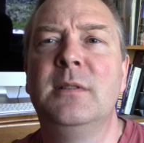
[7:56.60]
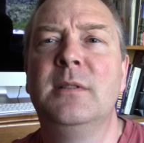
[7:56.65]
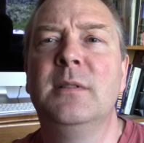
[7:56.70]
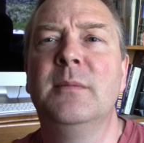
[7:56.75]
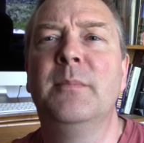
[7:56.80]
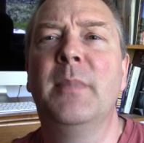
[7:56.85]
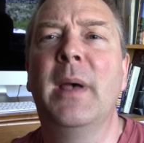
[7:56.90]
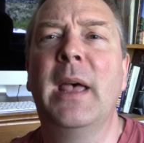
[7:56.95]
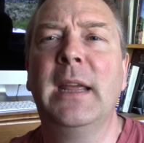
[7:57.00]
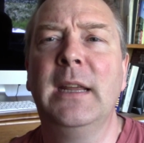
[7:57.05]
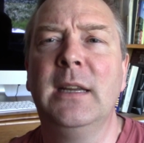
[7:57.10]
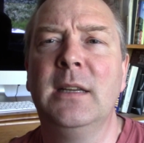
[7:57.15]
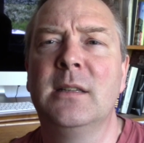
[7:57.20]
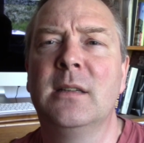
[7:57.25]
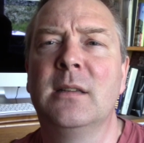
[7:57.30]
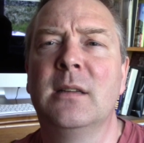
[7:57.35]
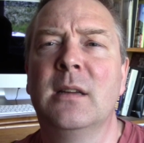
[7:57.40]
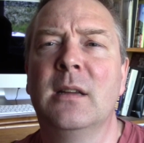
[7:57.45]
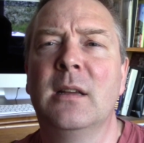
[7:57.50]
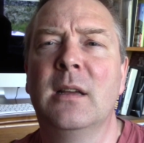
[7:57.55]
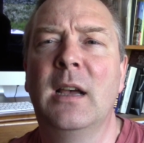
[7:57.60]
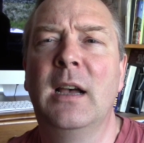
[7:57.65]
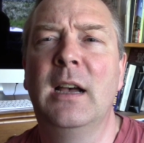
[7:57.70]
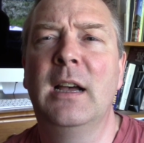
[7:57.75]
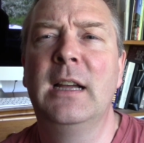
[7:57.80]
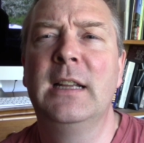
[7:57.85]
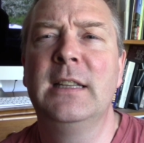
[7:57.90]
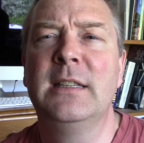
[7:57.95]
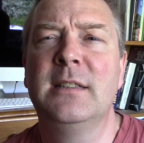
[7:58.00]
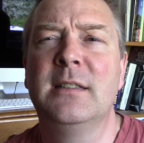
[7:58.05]
debate,
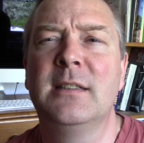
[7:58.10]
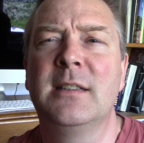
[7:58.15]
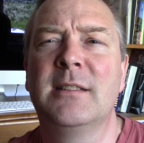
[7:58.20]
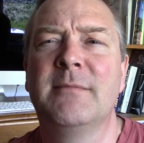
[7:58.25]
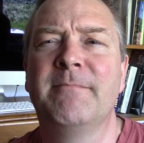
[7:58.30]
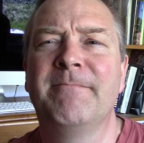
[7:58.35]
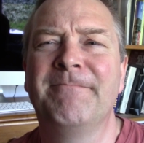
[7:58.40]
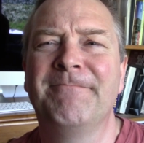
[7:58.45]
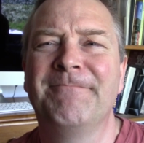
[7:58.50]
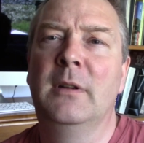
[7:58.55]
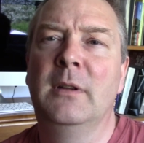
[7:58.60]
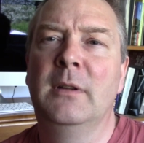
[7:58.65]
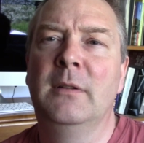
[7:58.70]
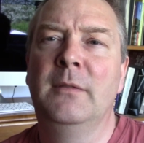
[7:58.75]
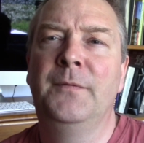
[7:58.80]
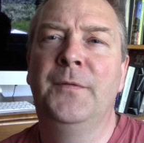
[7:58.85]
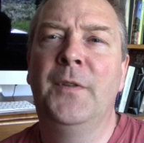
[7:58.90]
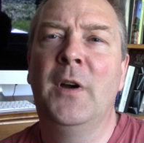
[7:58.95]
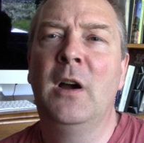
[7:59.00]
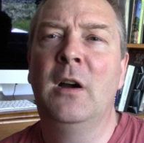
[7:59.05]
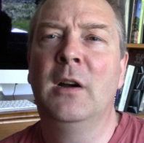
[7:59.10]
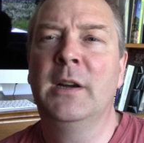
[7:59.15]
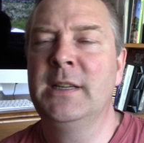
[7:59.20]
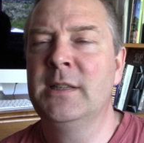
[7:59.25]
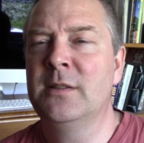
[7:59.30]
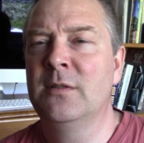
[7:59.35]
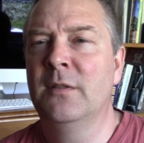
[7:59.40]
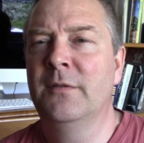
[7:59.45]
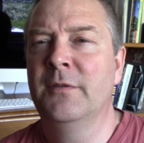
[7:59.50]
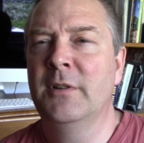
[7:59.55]
and Varg
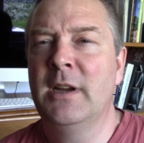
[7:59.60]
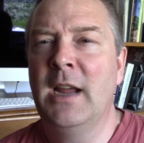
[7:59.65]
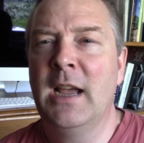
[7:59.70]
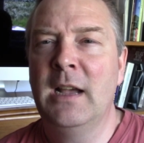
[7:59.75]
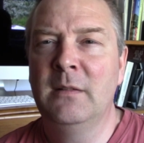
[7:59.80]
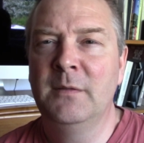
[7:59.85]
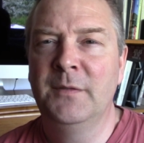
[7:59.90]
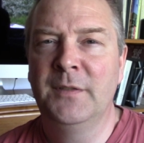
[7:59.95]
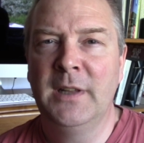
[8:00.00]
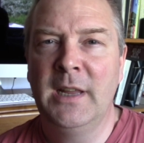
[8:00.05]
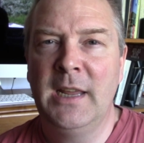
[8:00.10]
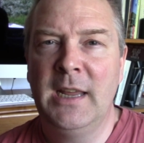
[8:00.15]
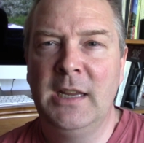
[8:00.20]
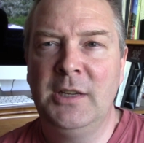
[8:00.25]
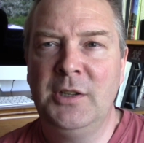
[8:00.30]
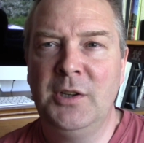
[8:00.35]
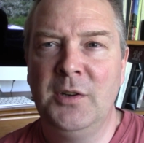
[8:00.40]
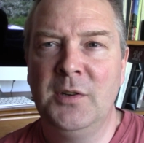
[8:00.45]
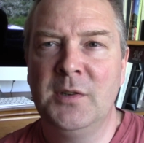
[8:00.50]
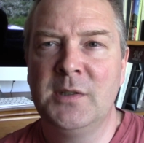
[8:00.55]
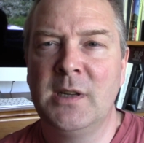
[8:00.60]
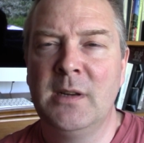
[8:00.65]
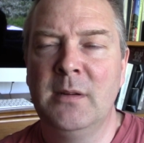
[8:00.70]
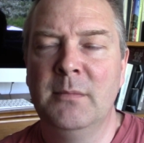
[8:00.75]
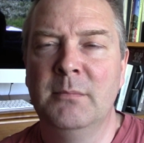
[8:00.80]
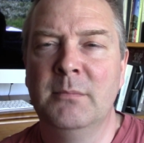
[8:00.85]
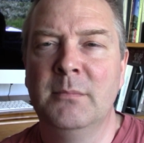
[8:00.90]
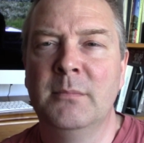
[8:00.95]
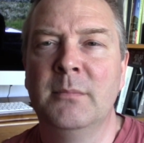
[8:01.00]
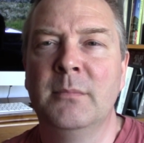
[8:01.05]
is not very helpful here
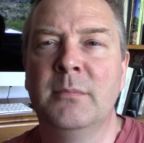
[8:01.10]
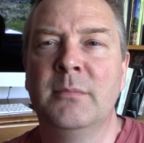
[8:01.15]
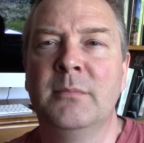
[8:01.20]
using